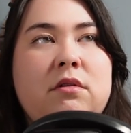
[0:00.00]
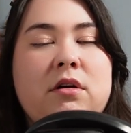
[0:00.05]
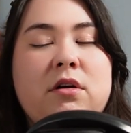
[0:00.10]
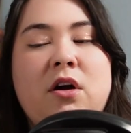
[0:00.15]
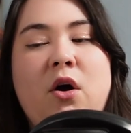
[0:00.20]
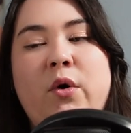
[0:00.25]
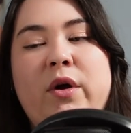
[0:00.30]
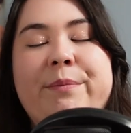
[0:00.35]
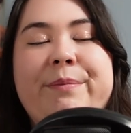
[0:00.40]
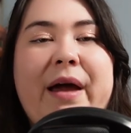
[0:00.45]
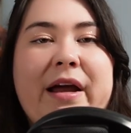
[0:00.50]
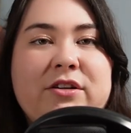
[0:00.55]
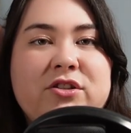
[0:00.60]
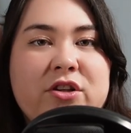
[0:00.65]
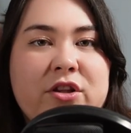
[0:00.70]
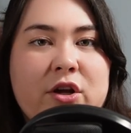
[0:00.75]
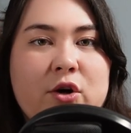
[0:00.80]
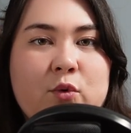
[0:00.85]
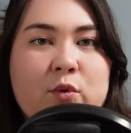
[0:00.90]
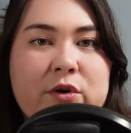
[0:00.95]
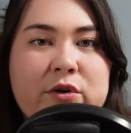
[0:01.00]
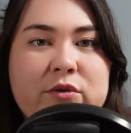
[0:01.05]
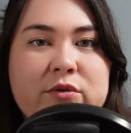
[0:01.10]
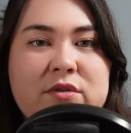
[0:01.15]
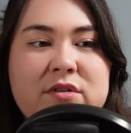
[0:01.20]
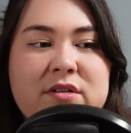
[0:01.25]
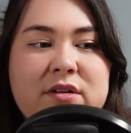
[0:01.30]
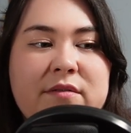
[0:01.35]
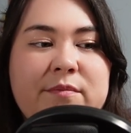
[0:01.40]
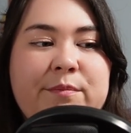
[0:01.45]
going back to their
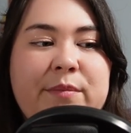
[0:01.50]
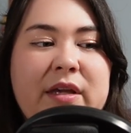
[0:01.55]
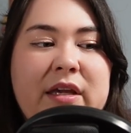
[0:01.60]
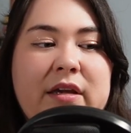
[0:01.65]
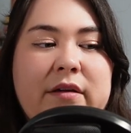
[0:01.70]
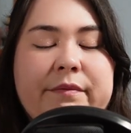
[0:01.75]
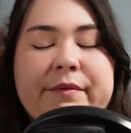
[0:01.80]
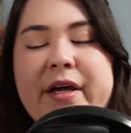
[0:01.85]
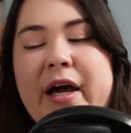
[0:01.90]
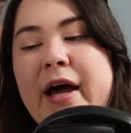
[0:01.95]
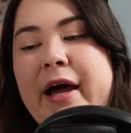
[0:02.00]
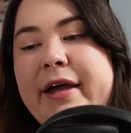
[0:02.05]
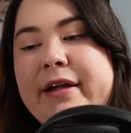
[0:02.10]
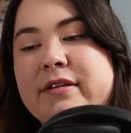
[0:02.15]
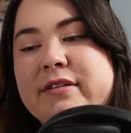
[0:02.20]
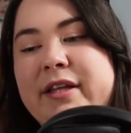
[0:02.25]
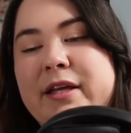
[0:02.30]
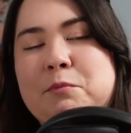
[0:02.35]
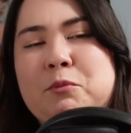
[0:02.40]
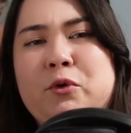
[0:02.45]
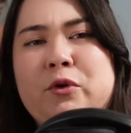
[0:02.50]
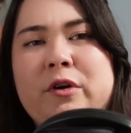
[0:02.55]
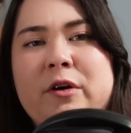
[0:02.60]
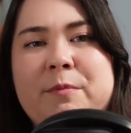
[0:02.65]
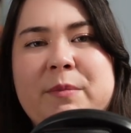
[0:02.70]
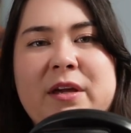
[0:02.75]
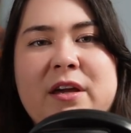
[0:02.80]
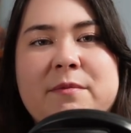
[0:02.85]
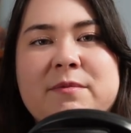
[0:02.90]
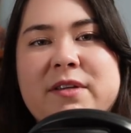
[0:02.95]
roots and being kind like Mu
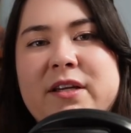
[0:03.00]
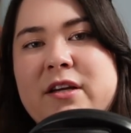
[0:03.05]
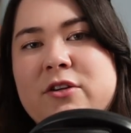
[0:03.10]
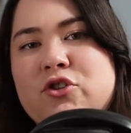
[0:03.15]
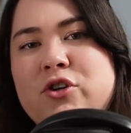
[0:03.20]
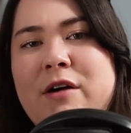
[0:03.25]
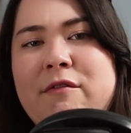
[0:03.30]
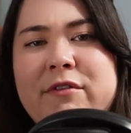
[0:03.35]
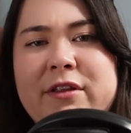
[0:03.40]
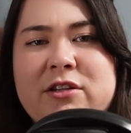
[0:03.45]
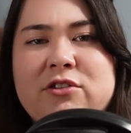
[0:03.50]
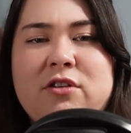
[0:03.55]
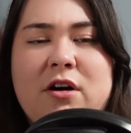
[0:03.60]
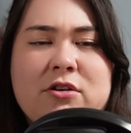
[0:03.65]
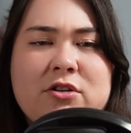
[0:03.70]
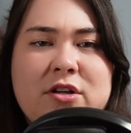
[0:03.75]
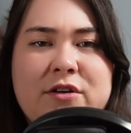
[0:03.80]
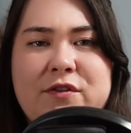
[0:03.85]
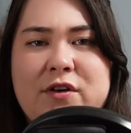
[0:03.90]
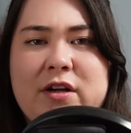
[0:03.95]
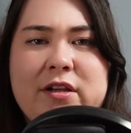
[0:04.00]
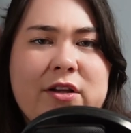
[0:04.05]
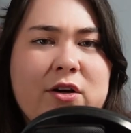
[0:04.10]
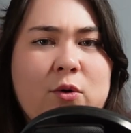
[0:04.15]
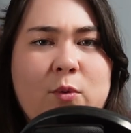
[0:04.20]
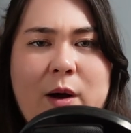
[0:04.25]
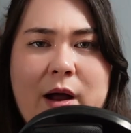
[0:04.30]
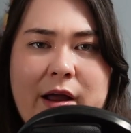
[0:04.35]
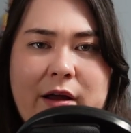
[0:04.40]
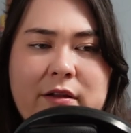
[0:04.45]
Young becomes like a traveling doctor for a
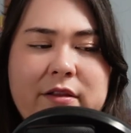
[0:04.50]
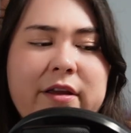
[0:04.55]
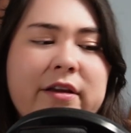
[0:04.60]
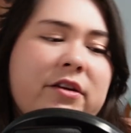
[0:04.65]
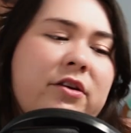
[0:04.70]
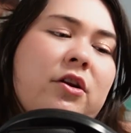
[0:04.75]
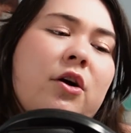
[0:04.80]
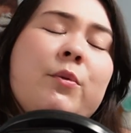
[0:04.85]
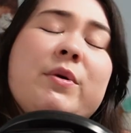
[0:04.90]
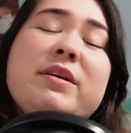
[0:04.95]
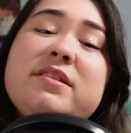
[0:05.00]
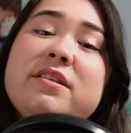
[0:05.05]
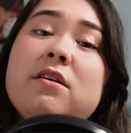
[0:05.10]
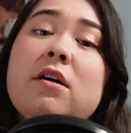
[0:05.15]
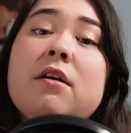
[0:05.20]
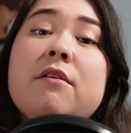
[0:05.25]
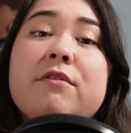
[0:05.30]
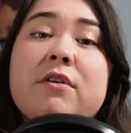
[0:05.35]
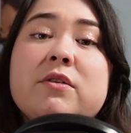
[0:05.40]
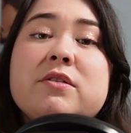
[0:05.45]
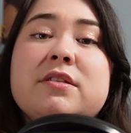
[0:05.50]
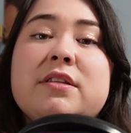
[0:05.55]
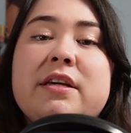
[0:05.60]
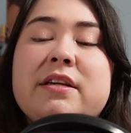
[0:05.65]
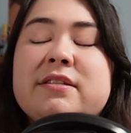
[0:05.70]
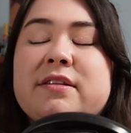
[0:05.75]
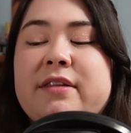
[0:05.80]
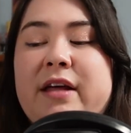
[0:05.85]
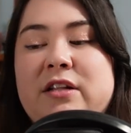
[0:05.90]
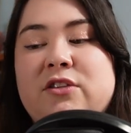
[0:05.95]
little while like you know we see all of those
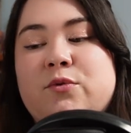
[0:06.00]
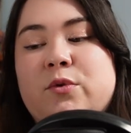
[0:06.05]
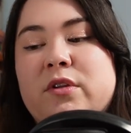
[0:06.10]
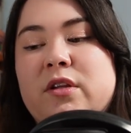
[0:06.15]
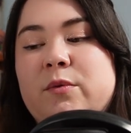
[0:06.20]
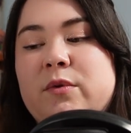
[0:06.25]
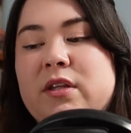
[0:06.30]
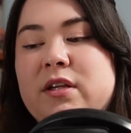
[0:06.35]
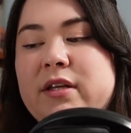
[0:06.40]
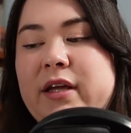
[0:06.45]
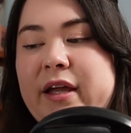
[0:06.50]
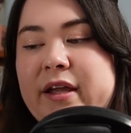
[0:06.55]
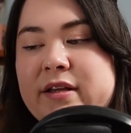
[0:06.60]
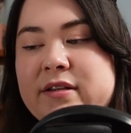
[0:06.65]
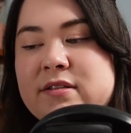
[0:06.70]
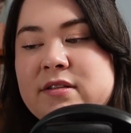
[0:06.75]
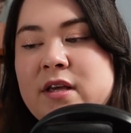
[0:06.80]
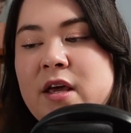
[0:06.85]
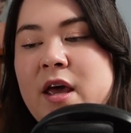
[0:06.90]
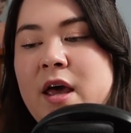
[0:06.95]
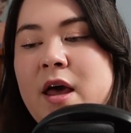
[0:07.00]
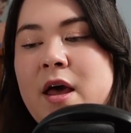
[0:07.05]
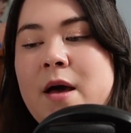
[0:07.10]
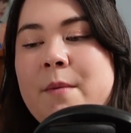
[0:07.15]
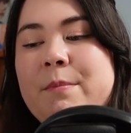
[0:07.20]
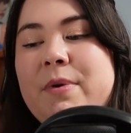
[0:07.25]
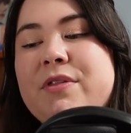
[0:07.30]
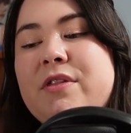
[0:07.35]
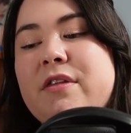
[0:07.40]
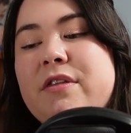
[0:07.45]
things and that's really really nice
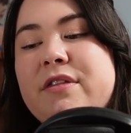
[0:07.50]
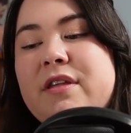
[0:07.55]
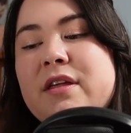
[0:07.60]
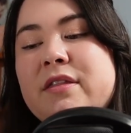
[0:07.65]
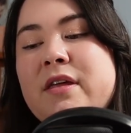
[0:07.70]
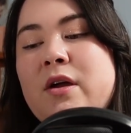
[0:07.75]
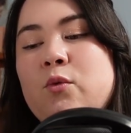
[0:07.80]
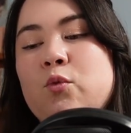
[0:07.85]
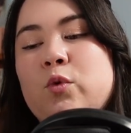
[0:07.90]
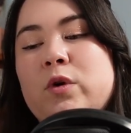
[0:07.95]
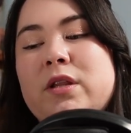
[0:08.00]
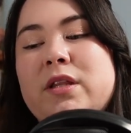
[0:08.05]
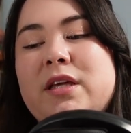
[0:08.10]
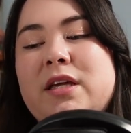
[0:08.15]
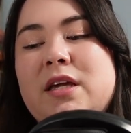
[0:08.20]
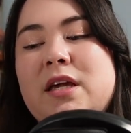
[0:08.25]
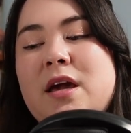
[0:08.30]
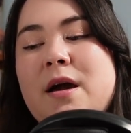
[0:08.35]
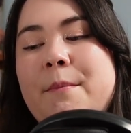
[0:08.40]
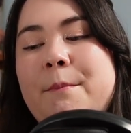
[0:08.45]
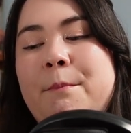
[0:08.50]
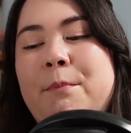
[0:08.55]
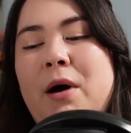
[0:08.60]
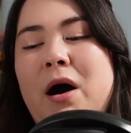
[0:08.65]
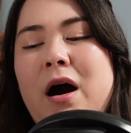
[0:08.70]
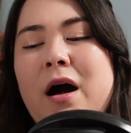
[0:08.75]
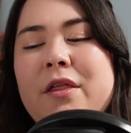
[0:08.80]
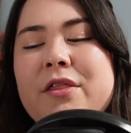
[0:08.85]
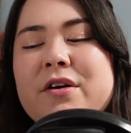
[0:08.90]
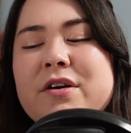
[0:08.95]
but the thing that really
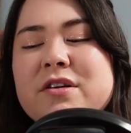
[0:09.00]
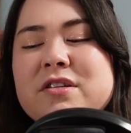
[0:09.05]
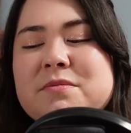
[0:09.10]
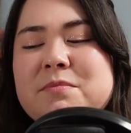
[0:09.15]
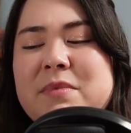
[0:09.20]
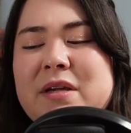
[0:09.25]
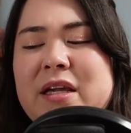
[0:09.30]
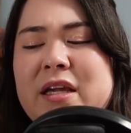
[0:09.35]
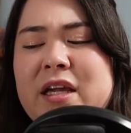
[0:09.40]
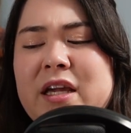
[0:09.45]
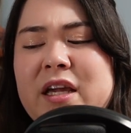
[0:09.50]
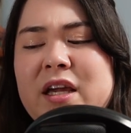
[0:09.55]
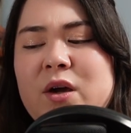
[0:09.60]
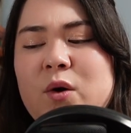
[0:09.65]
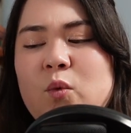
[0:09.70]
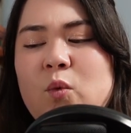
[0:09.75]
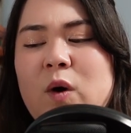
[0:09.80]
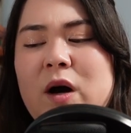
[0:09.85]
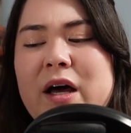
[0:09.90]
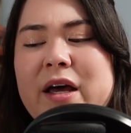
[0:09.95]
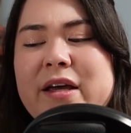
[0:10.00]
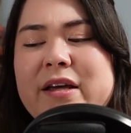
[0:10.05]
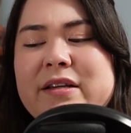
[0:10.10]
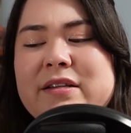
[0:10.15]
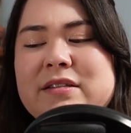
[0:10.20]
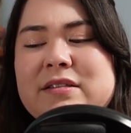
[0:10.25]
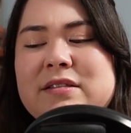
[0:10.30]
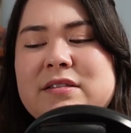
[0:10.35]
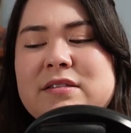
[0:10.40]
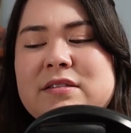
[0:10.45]
bothered me
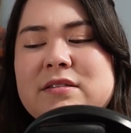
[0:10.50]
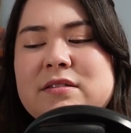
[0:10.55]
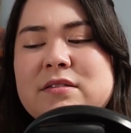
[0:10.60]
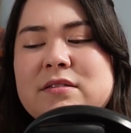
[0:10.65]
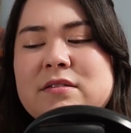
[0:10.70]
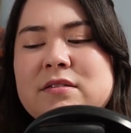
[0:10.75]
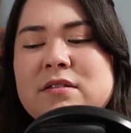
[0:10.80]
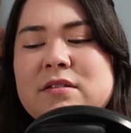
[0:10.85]
was